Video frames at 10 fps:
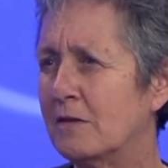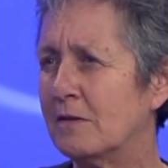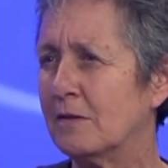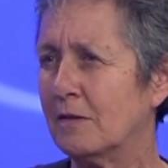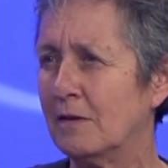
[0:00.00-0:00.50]

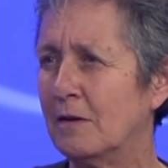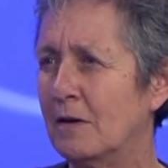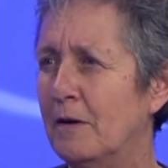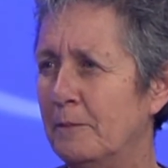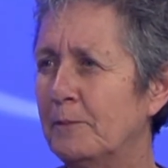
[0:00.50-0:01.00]
Okay,
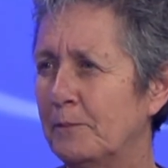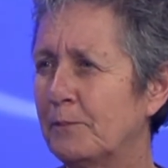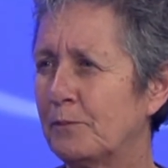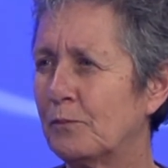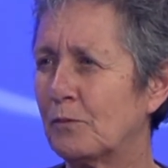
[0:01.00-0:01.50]
so that's
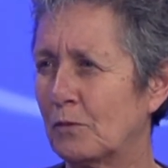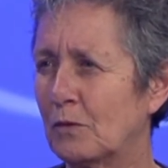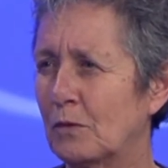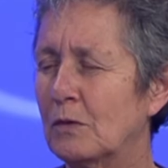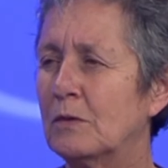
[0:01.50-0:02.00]
other
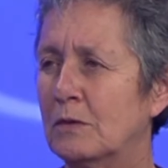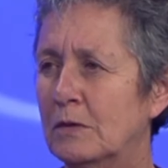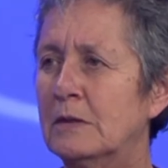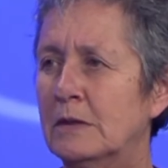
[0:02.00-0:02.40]
stuff is